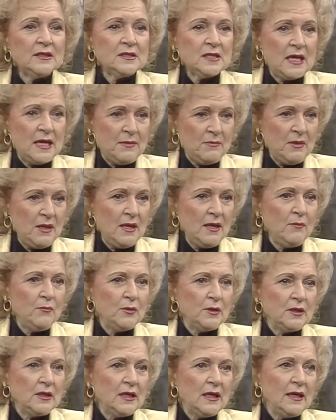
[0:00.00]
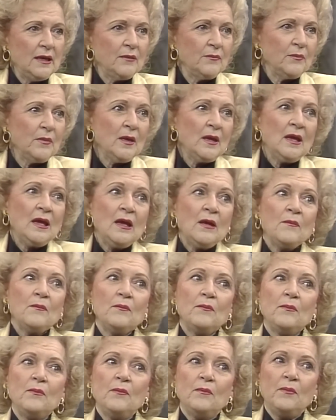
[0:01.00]
the time came when Dinah,
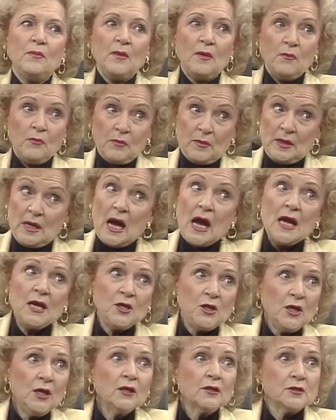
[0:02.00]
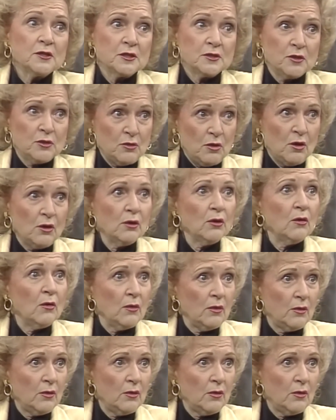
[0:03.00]
nine years is a long